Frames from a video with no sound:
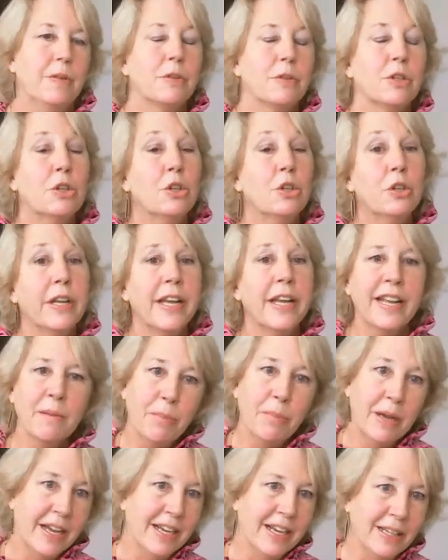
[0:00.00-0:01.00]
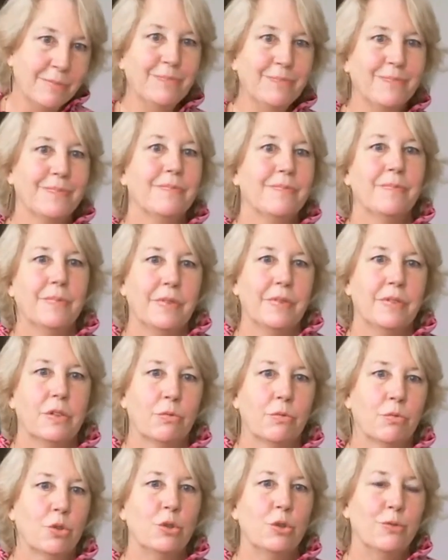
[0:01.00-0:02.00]
good and bad,
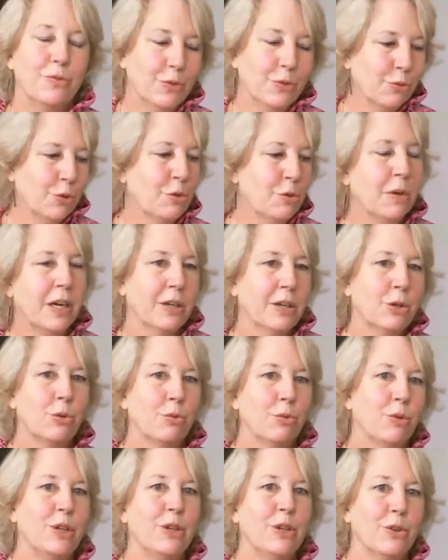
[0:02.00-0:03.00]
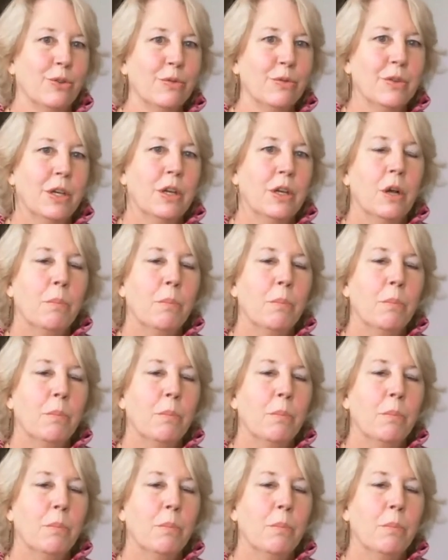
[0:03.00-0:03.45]
through my career.